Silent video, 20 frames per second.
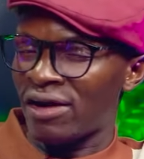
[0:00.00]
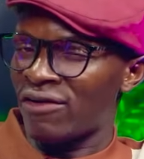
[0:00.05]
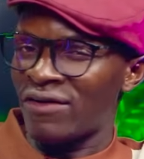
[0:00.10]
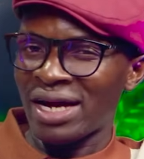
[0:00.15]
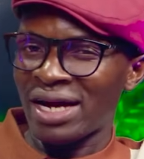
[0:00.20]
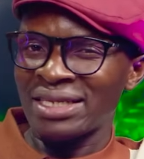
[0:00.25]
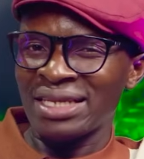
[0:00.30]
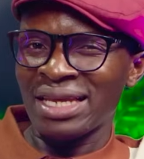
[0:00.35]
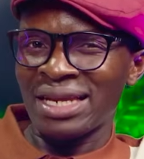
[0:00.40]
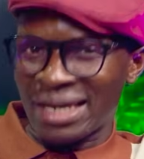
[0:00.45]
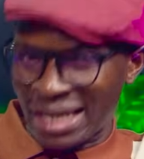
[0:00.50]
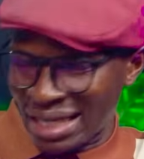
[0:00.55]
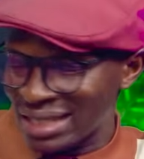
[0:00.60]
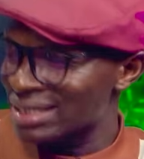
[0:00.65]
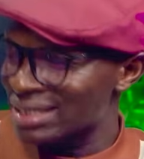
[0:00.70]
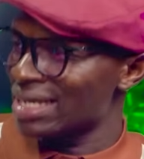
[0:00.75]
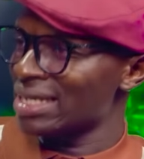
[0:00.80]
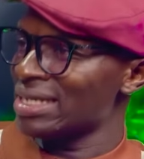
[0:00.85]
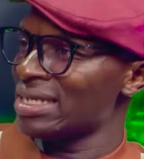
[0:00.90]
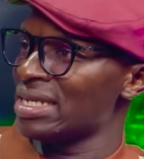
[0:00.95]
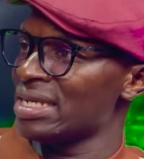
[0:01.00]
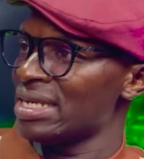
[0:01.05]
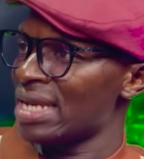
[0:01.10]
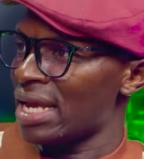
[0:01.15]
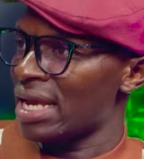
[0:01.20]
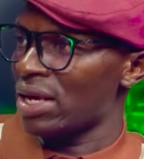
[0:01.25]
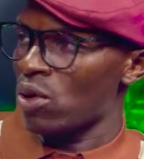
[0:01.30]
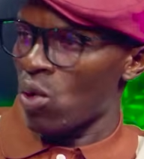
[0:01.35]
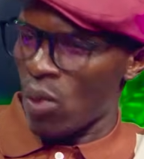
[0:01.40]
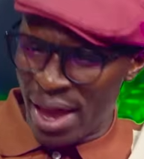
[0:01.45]
Raise
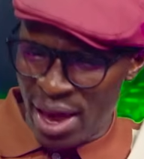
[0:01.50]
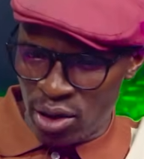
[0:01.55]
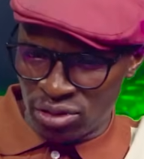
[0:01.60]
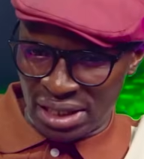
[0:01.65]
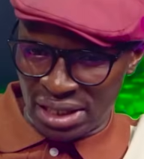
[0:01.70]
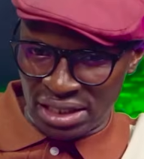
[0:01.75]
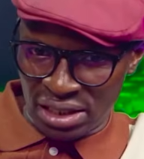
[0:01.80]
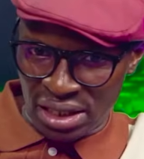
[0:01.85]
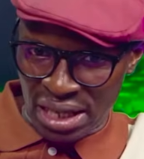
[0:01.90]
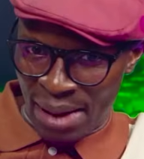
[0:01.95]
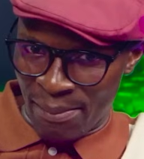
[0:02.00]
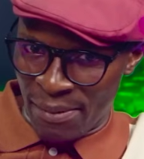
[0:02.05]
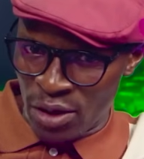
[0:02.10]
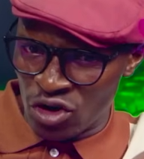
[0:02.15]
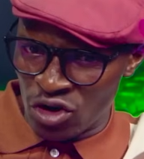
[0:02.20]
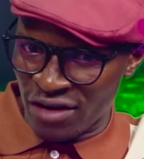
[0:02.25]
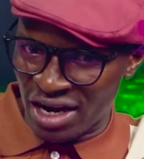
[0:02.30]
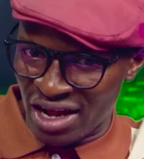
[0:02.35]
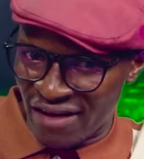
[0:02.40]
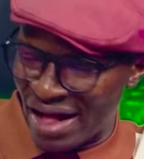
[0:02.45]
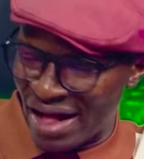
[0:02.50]
in a way that I'm in